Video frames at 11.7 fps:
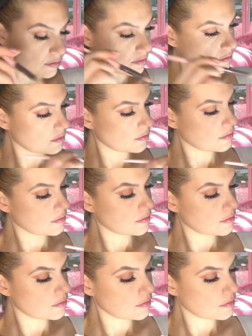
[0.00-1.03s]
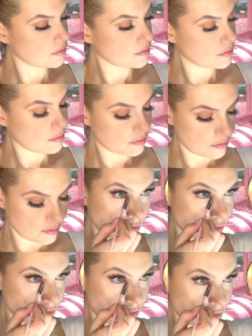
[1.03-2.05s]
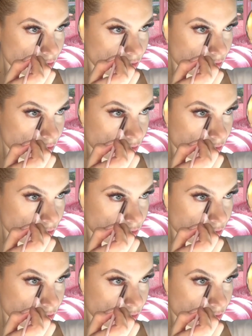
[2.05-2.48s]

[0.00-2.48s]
Essence called Halo Wow,